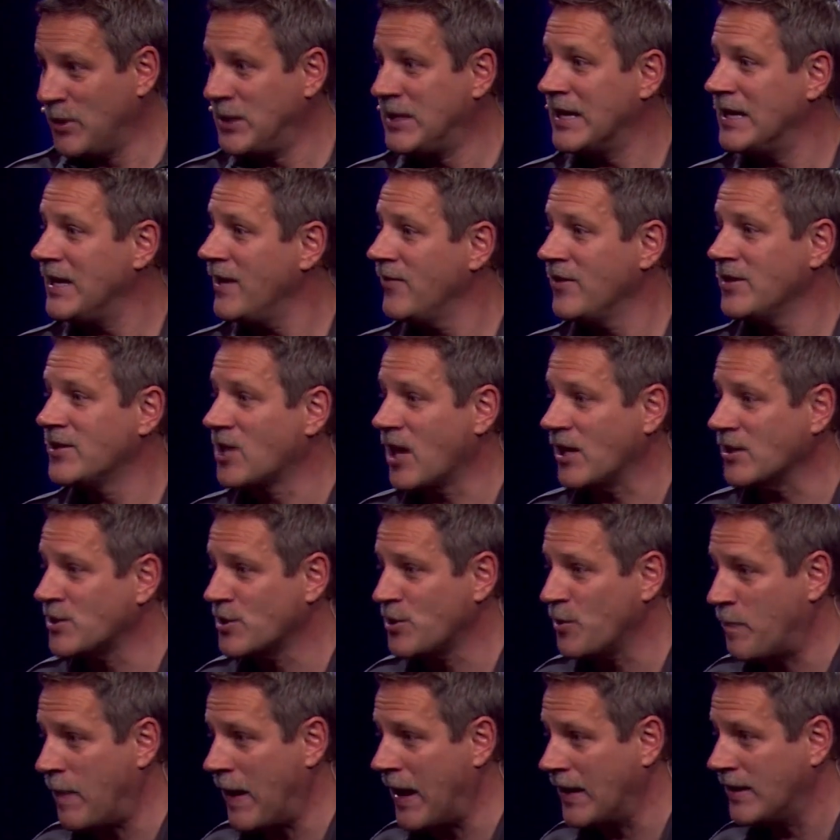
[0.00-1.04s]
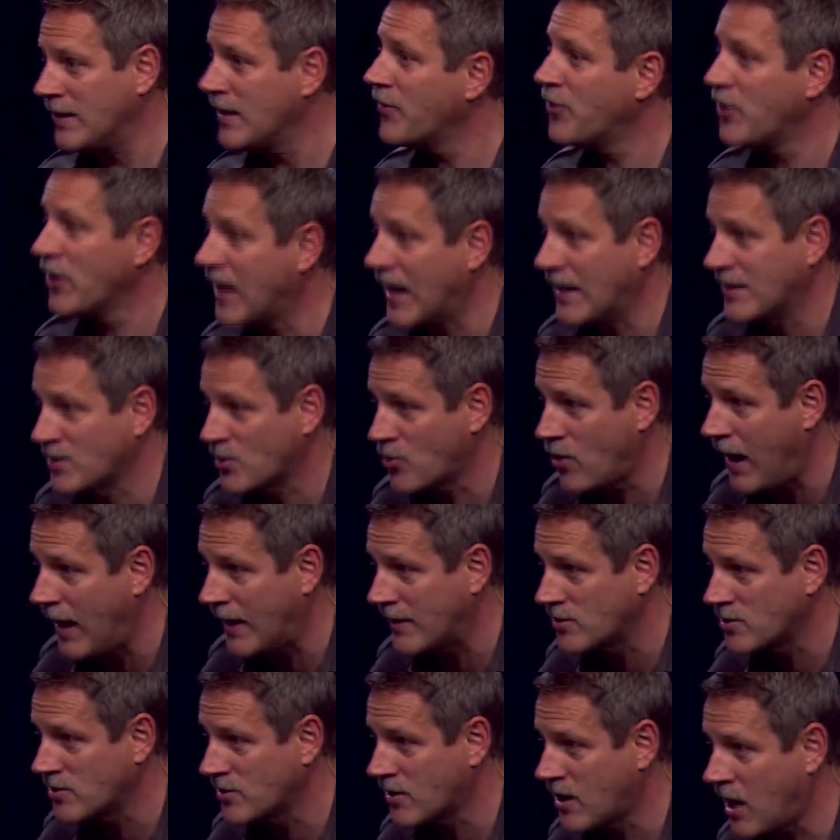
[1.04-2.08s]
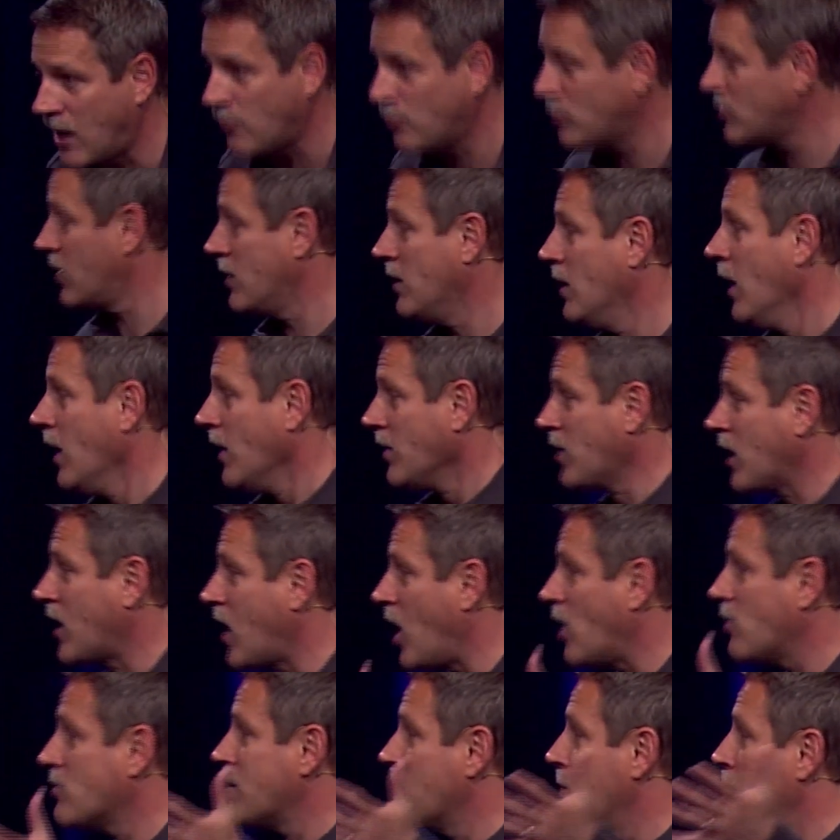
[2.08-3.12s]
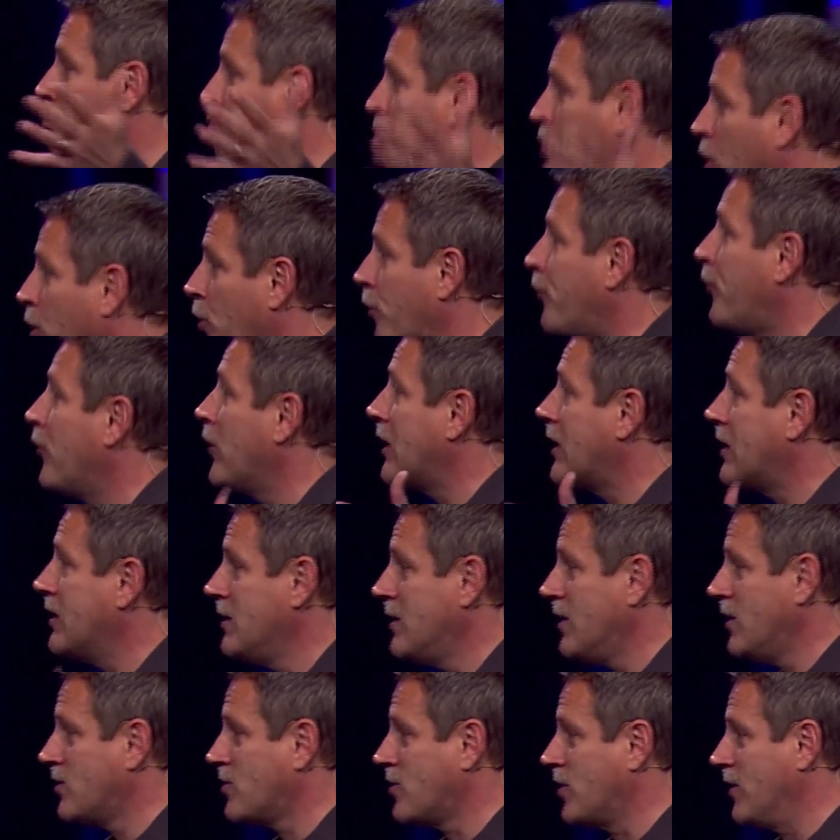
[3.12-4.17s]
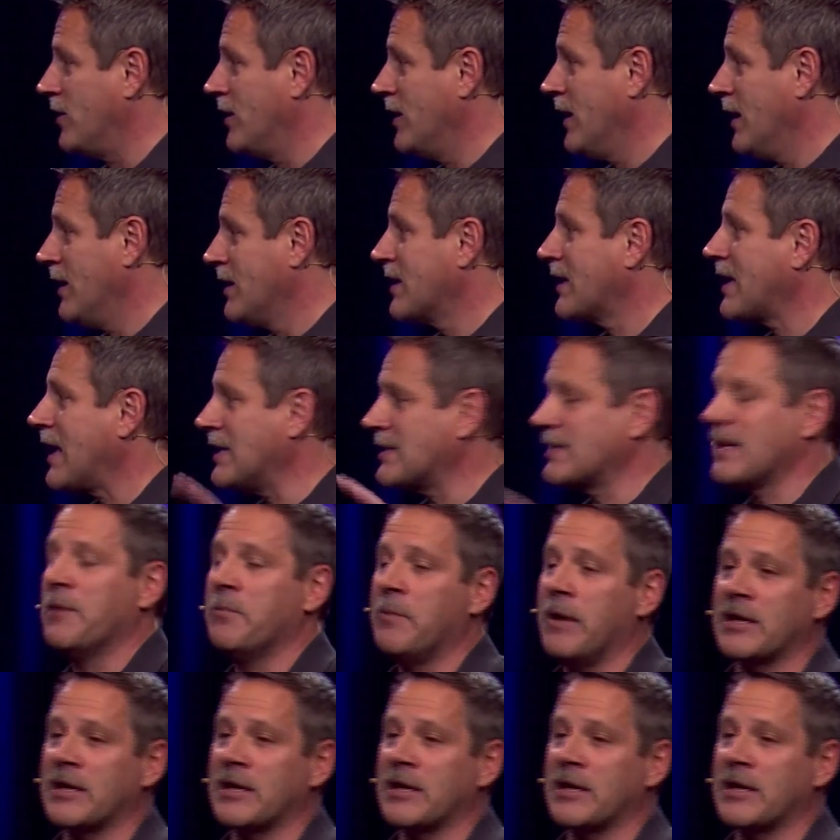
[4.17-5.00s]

we didn't even touch the paint. Nothing got scratched. The, car was, the car's in perfect condition. The guy